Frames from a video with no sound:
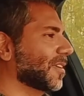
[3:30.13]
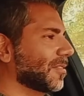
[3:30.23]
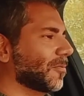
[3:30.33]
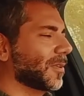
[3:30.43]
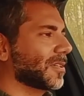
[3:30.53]

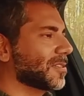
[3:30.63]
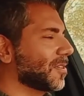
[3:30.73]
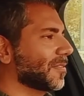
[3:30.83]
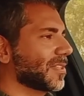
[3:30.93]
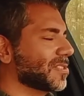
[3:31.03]
on, what does
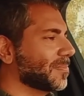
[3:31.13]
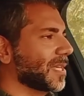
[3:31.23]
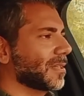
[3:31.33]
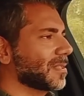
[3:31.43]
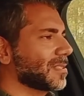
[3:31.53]
all of this
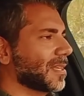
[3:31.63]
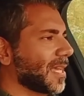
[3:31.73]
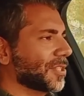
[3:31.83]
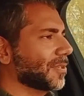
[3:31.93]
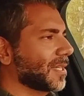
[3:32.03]
mean? It's
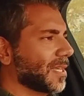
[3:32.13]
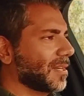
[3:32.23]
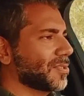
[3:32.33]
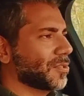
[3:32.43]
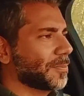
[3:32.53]
electric and
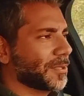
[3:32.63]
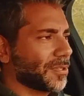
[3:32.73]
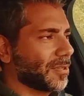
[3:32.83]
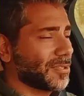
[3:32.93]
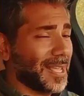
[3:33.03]
it's
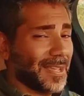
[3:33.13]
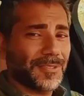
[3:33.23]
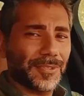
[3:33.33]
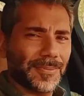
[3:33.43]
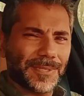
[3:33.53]
supercharged and
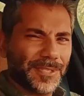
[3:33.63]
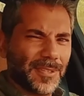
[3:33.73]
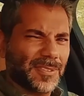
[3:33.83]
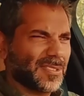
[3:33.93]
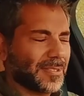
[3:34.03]

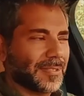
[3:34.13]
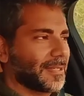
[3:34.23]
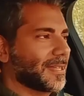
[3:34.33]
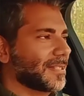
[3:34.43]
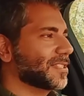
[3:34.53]
turbocharged.
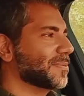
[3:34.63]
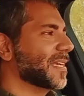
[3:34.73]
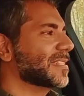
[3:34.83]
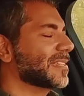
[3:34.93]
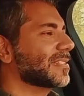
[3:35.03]
Does it
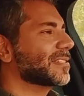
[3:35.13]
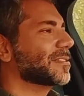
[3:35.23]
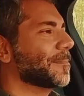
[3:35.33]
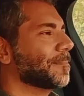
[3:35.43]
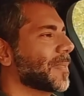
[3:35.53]
make sense?
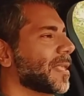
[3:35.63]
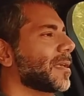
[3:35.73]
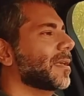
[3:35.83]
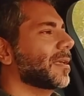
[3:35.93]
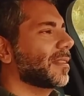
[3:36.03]

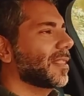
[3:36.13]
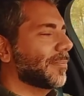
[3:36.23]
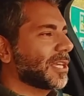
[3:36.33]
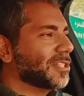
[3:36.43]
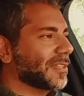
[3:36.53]
The
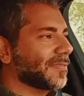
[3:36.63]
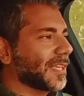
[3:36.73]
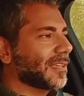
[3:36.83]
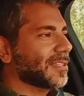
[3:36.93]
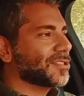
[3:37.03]
MHEV
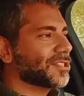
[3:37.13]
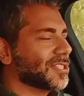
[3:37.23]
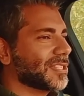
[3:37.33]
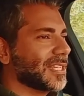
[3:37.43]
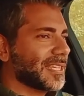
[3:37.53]
is
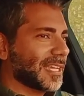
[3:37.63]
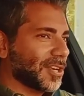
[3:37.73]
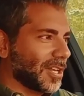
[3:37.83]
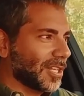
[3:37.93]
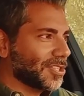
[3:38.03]
just a
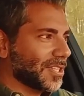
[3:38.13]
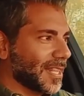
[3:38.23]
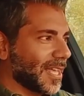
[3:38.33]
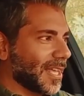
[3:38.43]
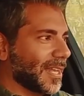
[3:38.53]
technology
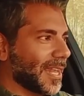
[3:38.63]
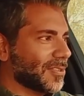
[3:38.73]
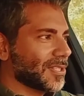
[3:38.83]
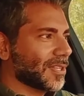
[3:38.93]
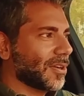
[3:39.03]
that
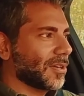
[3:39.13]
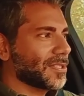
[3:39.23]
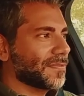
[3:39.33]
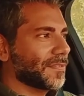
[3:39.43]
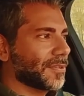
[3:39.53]
allows the car
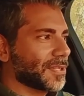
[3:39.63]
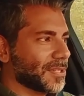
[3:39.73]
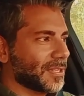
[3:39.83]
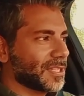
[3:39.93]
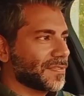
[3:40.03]
to focus
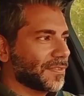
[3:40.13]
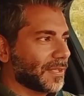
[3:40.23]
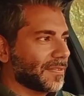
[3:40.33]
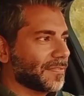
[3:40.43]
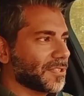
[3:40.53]
on its
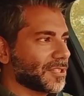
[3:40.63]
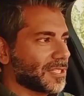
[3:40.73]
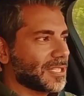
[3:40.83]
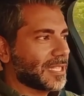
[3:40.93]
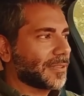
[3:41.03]
fuel
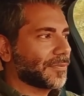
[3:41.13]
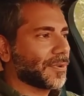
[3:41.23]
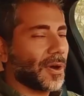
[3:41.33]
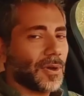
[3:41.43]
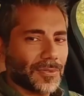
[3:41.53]
efficiency
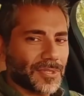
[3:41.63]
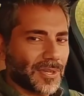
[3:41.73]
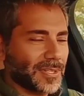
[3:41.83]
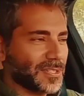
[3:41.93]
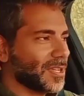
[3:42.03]
through auto
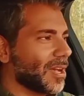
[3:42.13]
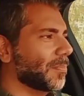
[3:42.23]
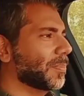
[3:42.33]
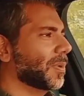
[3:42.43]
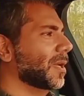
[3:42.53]

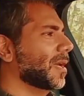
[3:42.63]
start-stop,